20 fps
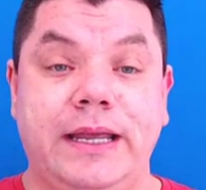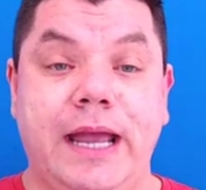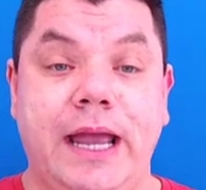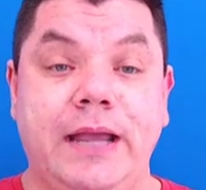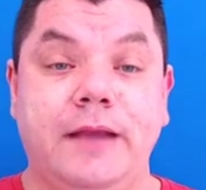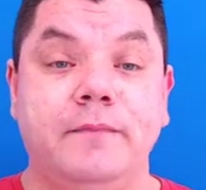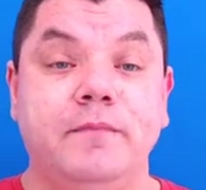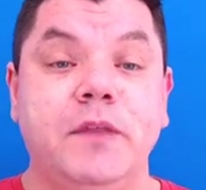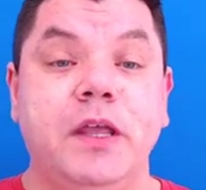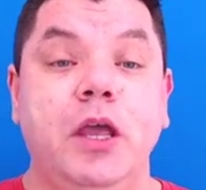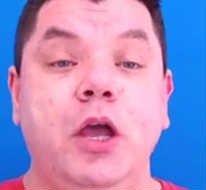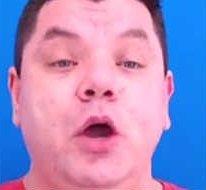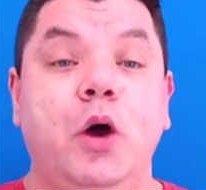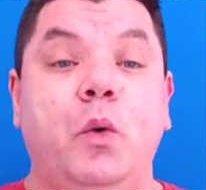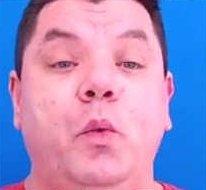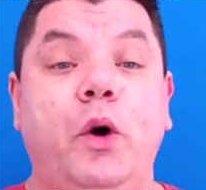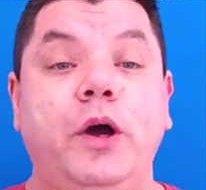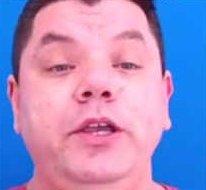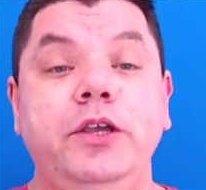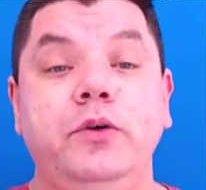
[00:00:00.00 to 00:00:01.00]
Okay,
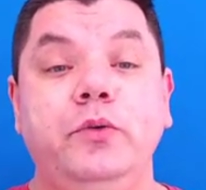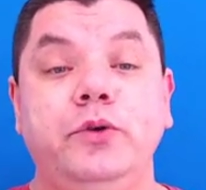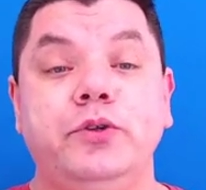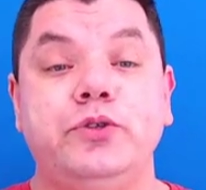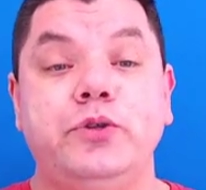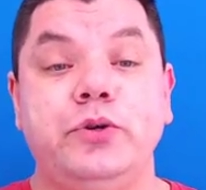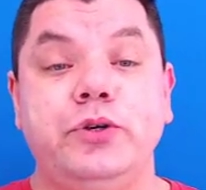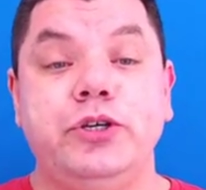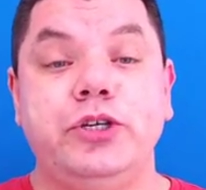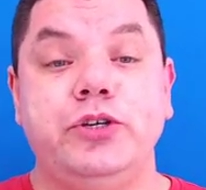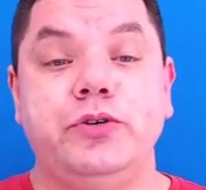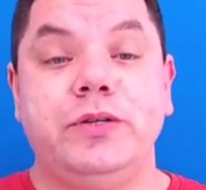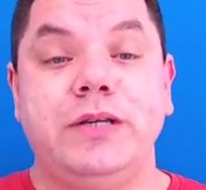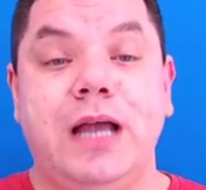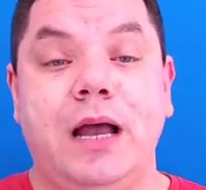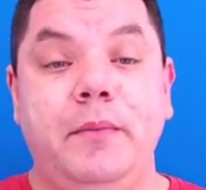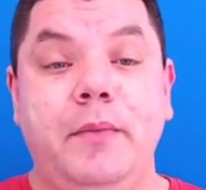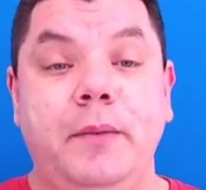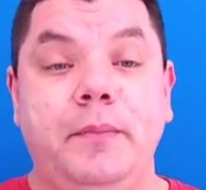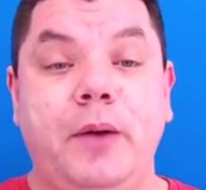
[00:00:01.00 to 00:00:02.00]
what you will do is you'd
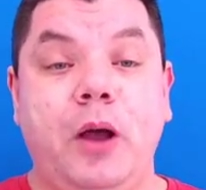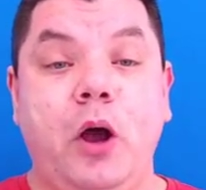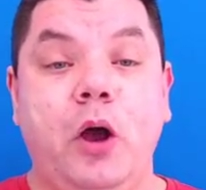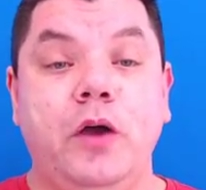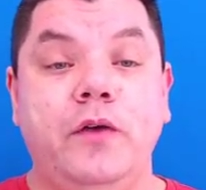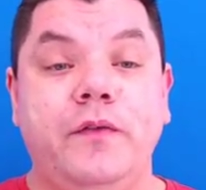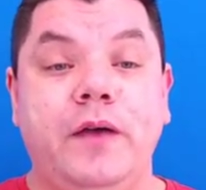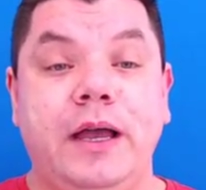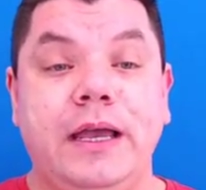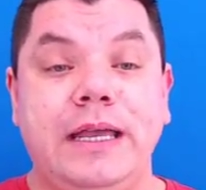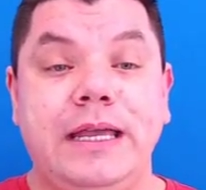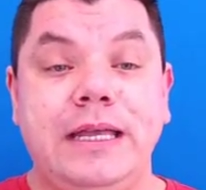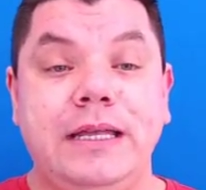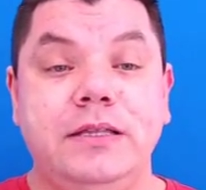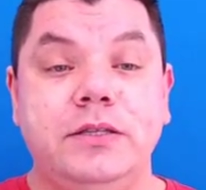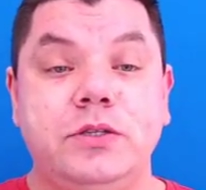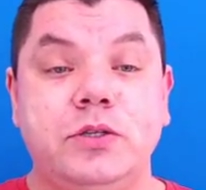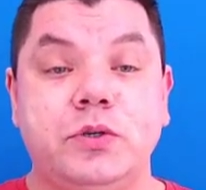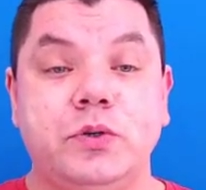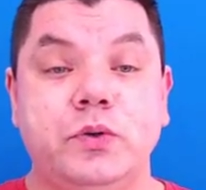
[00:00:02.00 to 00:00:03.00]
come up over
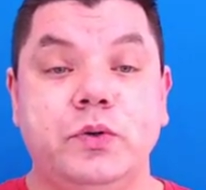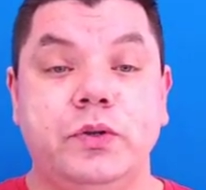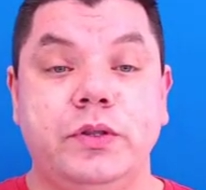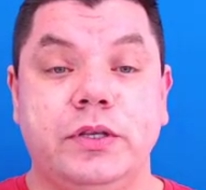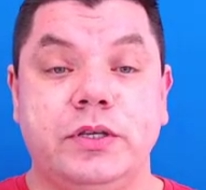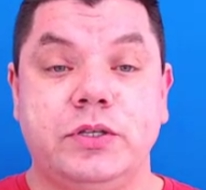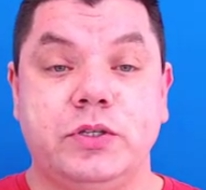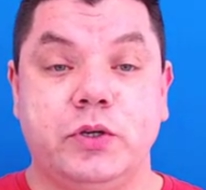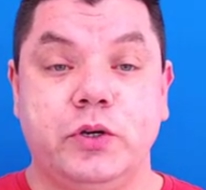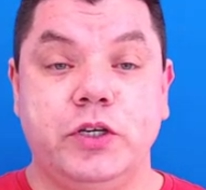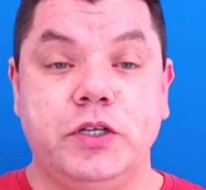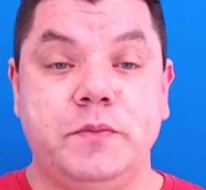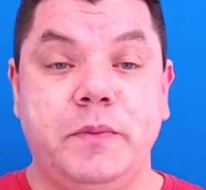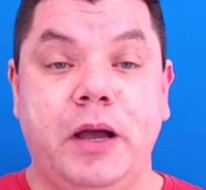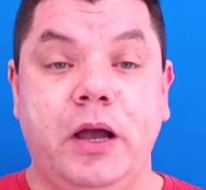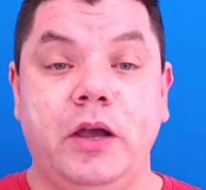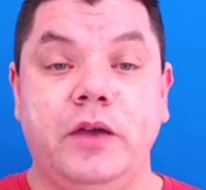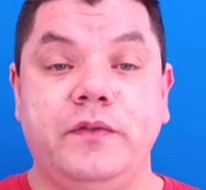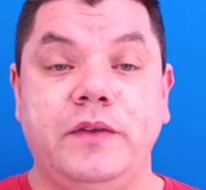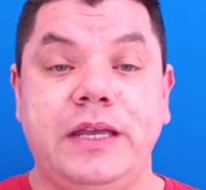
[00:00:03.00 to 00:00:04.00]
into the search
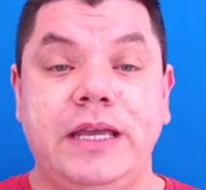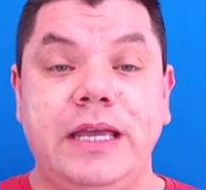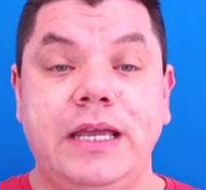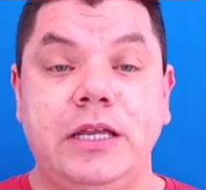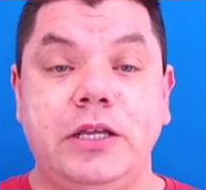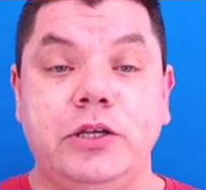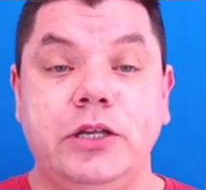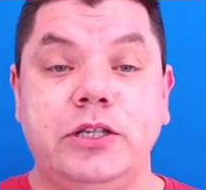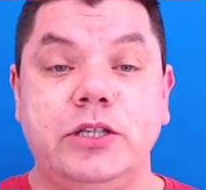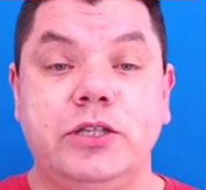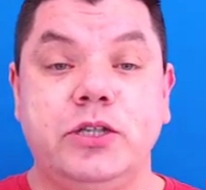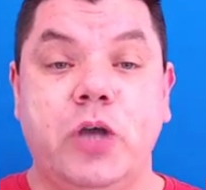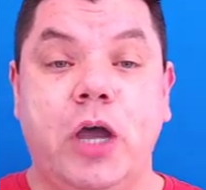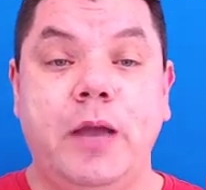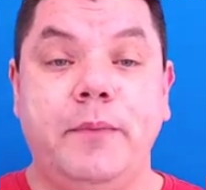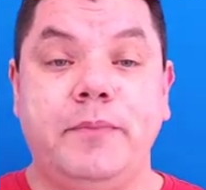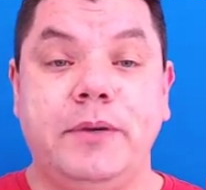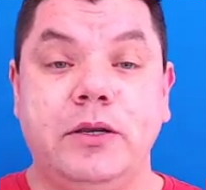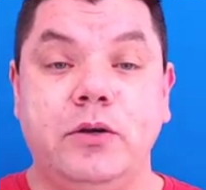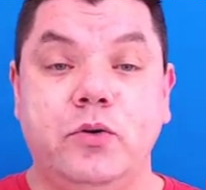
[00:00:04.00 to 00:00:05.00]
bar over here and you'd
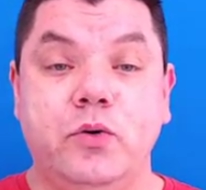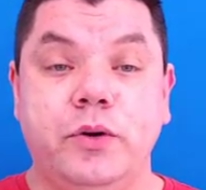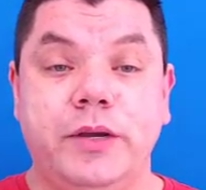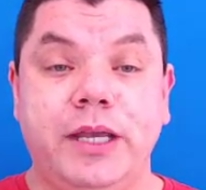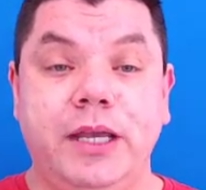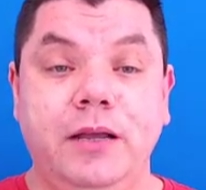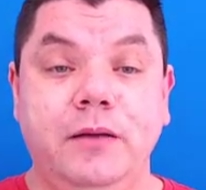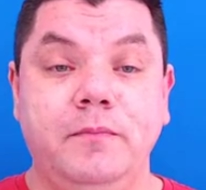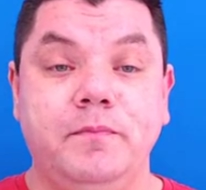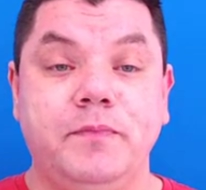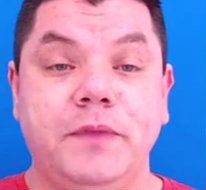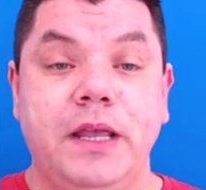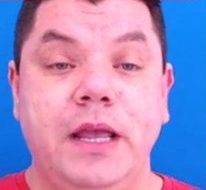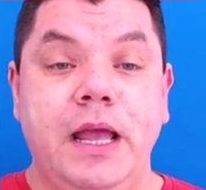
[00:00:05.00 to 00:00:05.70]
type in cooking.